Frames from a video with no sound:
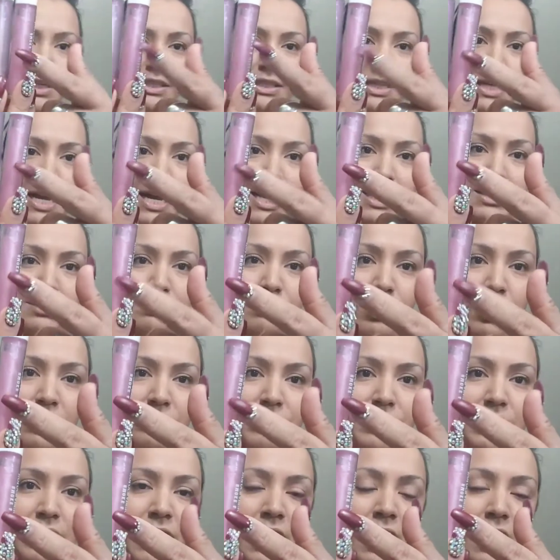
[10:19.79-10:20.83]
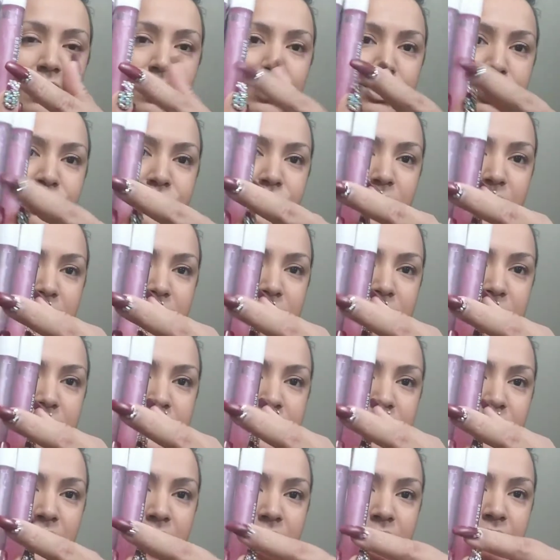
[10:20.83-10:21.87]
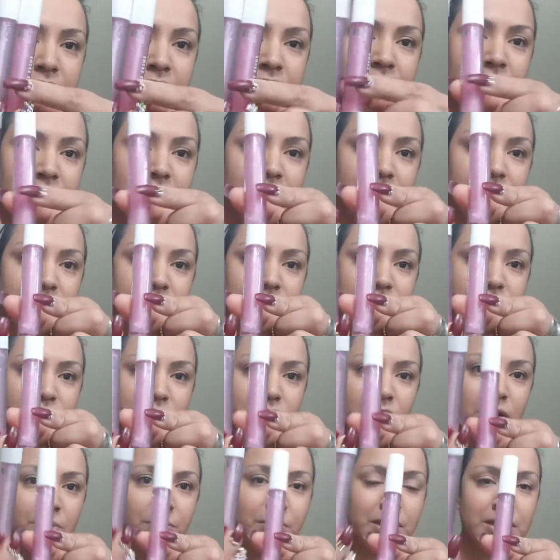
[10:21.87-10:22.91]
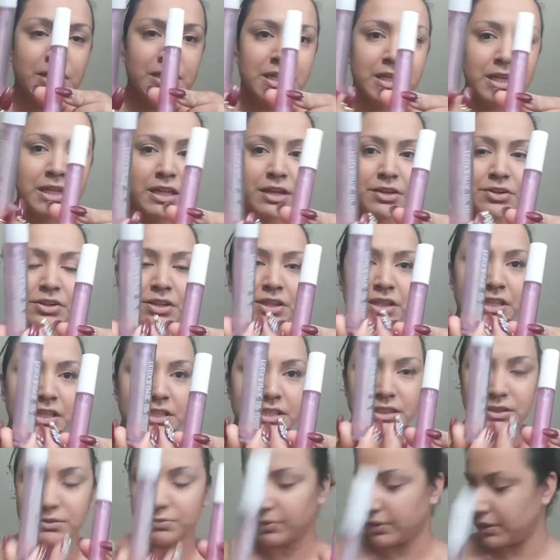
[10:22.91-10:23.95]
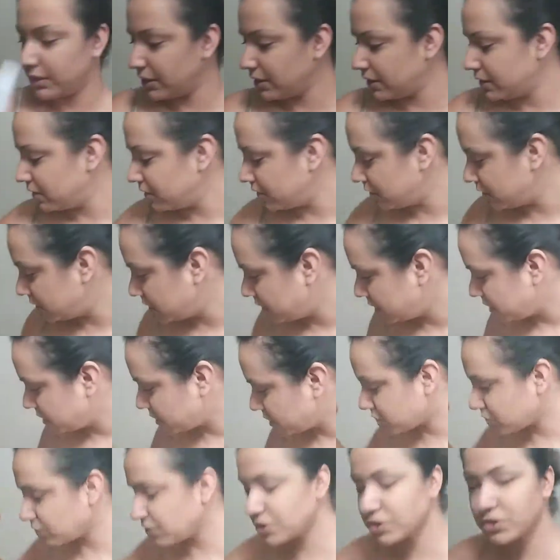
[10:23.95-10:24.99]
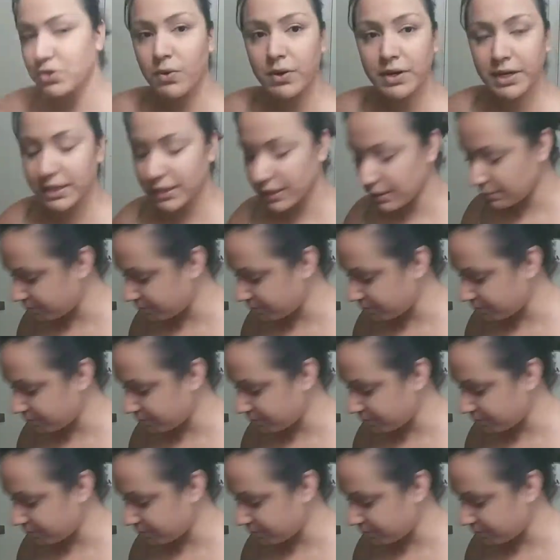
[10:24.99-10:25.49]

it has more of a color to it. This is clear. So I'm going to declutter this one. So it's going in the